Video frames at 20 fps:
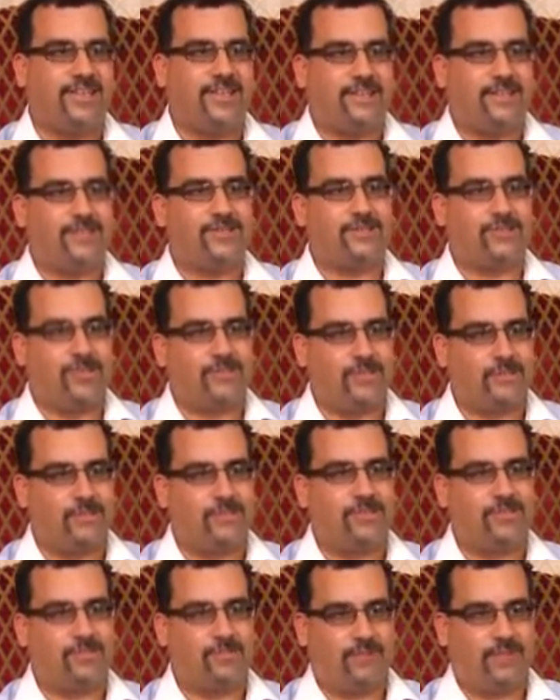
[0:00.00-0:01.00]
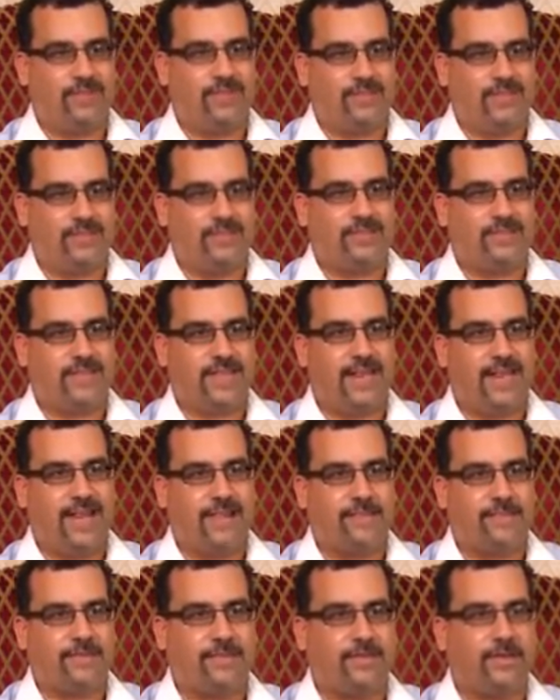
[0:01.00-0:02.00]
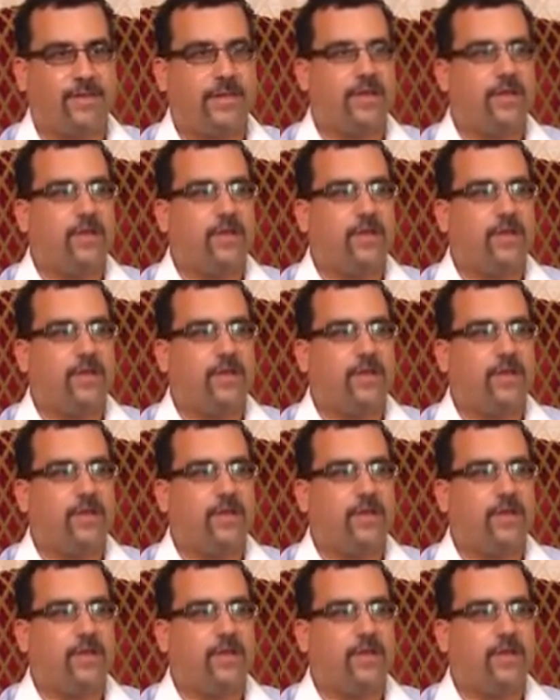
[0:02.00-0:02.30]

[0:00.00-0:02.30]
that there's going to be some great things that happen.